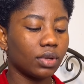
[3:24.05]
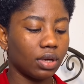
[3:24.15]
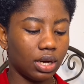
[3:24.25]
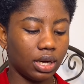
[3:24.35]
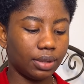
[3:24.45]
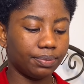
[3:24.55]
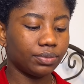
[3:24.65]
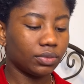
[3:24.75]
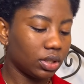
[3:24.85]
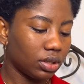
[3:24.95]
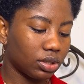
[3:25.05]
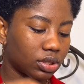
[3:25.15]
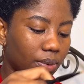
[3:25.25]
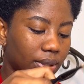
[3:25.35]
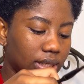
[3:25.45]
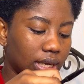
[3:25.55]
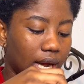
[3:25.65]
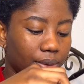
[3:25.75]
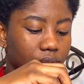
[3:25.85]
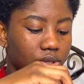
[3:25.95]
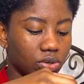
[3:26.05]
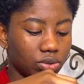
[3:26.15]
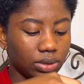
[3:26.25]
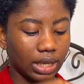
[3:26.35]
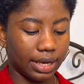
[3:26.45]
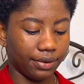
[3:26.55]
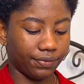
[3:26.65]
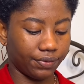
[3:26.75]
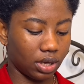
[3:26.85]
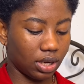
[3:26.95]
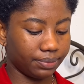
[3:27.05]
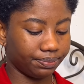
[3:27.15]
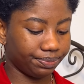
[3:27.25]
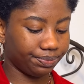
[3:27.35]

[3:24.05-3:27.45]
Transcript: um someone said how is school life um